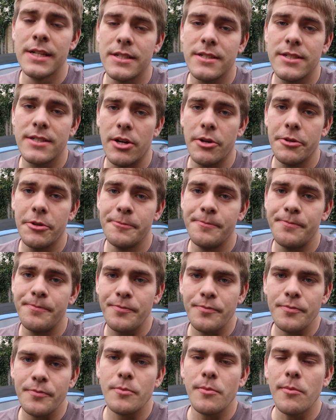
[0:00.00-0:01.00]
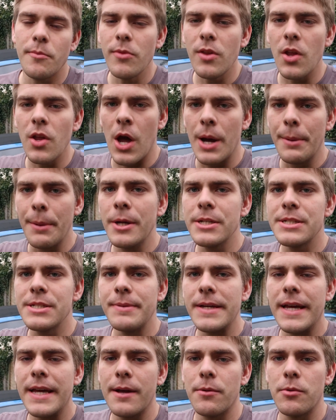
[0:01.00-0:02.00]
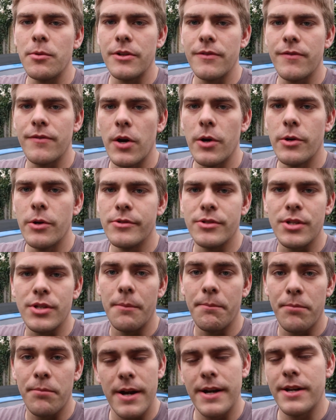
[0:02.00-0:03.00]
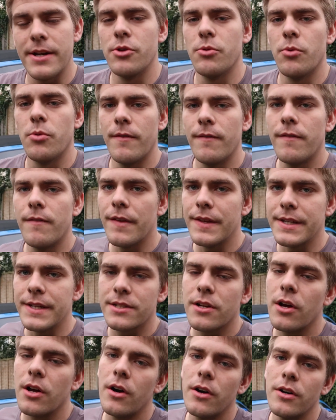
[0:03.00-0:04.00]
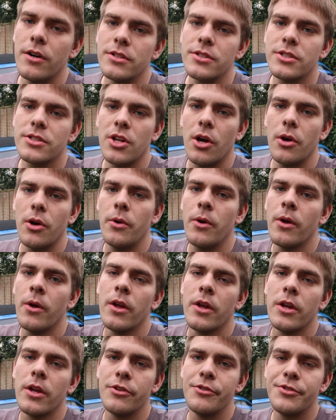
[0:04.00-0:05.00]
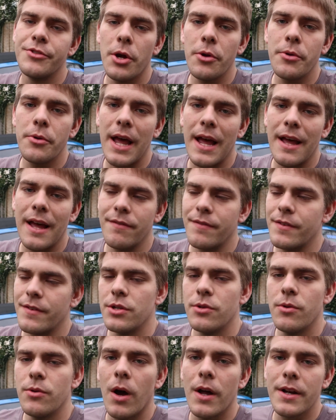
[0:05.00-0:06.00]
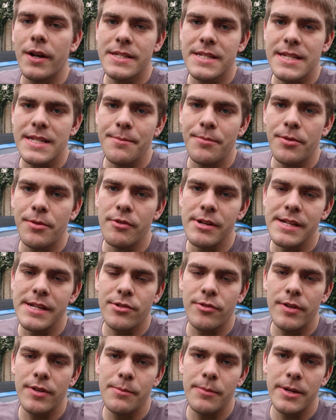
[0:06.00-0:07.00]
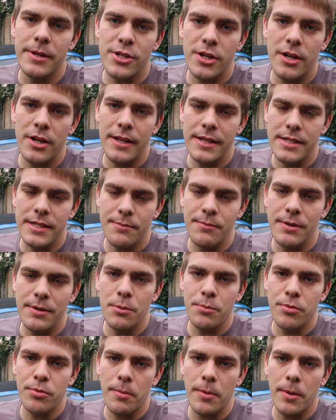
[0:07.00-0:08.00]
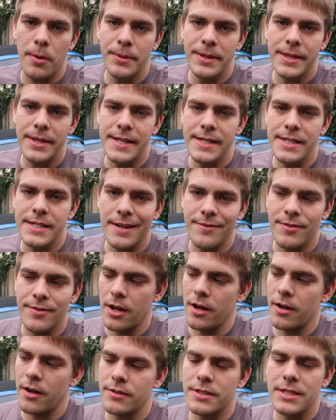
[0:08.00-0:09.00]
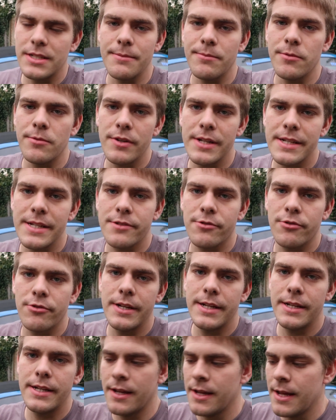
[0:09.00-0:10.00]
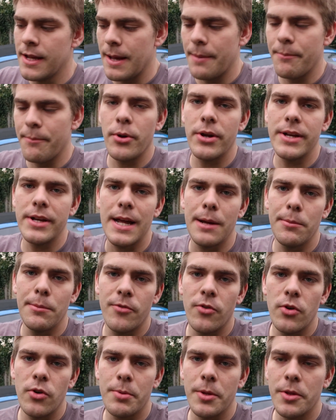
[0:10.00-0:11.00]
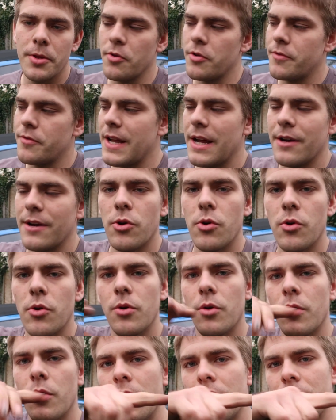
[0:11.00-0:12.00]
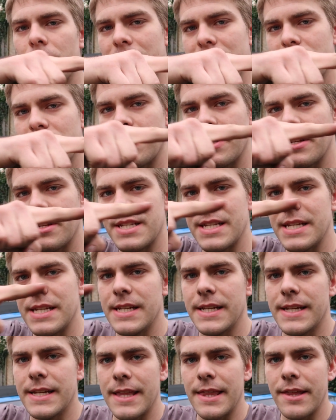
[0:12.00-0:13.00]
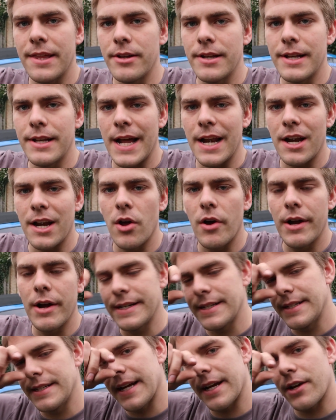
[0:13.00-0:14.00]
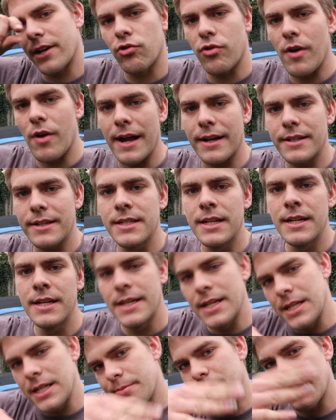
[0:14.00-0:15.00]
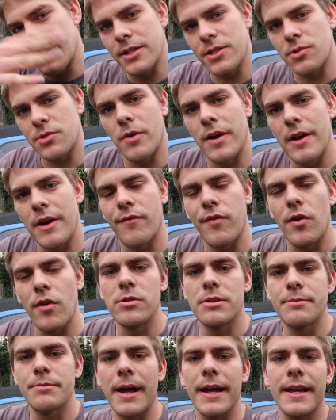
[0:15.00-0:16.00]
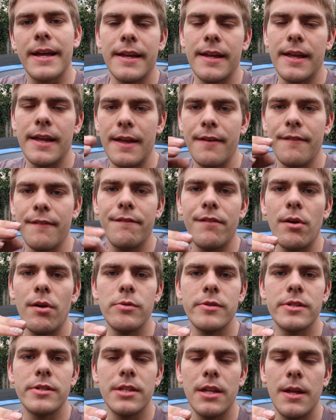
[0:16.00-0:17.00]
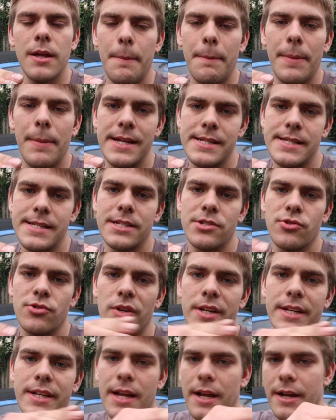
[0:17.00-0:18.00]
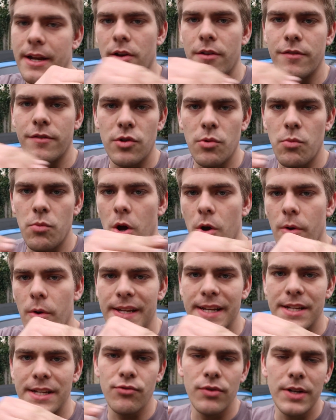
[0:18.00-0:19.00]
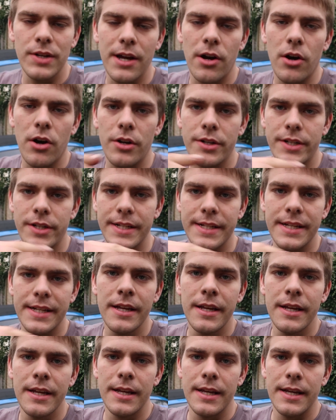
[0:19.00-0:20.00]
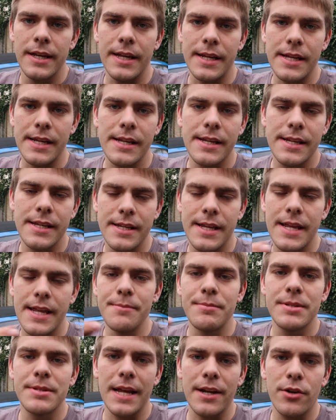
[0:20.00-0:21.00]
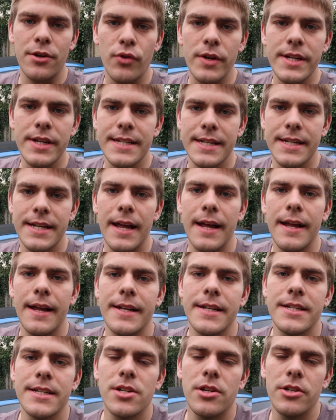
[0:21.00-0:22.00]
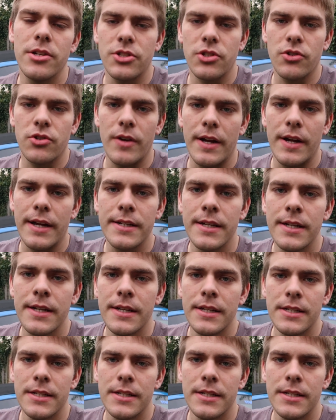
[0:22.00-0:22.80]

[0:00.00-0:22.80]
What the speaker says: So I'm going to be getting one of those, brand new one for this car, so you don't have to unzip the rear screen, which is a little problem in these. You have to unzip the rear screen and put it down before you put the roof down, or that's when you see you get that line and it cracks. It's because when it folds back, it folds the plastic screen, and after a while it gets really hard and it keeps that crease in it and it starts to crack.